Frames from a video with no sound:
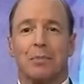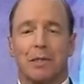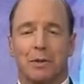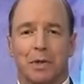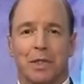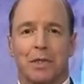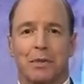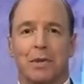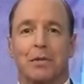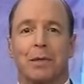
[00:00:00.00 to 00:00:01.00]
mystery
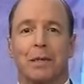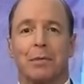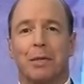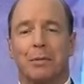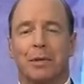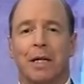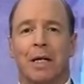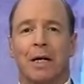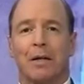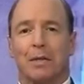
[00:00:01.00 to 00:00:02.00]
to a good many people
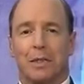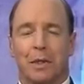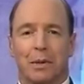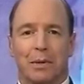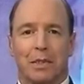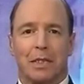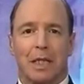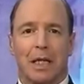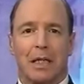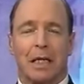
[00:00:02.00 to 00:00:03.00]
on the security
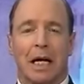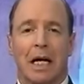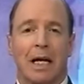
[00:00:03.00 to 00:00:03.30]
side.